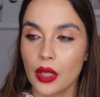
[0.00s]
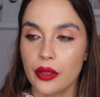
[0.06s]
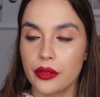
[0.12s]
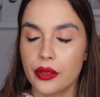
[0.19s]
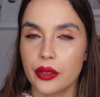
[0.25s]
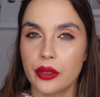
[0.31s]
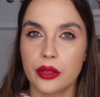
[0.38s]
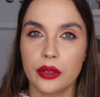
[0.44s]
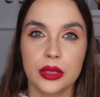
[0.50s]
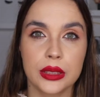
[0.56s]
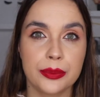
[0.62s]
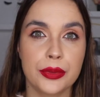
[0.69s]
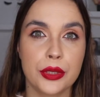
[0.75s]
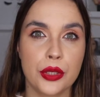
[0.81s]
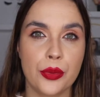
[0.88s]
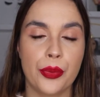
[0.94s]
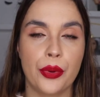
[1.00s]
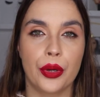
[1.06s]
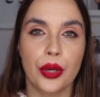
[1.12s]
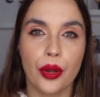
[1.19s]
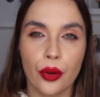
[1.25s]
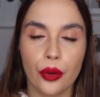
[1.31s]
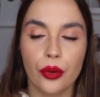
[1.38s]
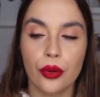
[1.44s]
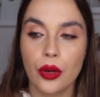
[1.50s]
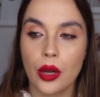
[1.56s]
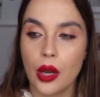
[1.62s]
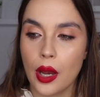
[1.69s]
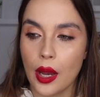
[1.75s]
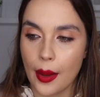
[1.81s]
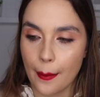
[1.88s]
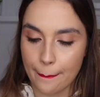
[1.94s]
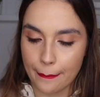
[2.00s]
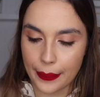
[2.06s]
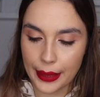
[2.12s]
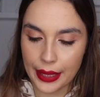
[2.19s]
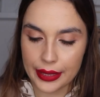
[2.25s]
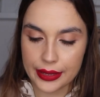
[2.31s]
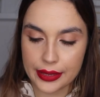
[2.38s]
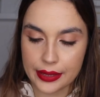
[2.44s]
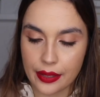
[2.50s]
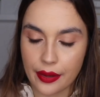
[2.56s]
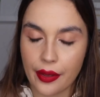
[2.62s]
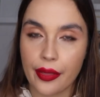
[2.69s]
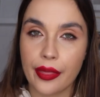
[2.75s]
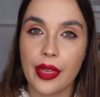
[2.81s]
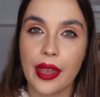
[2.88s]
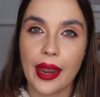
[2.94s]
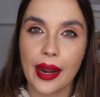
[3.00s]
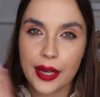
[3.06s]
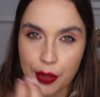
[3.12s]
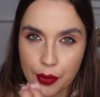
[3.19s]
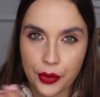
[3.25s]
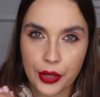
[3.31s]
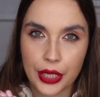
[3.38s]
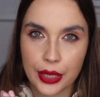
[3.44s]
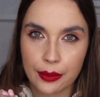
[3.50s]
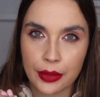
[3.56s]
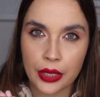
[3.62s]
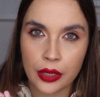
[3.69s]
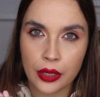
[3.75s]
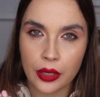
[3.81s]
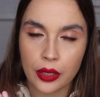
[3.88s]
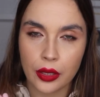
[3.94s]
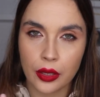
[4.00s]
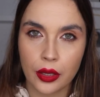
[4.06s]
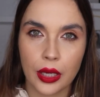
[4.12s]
the Lip 2.0, but they are creamy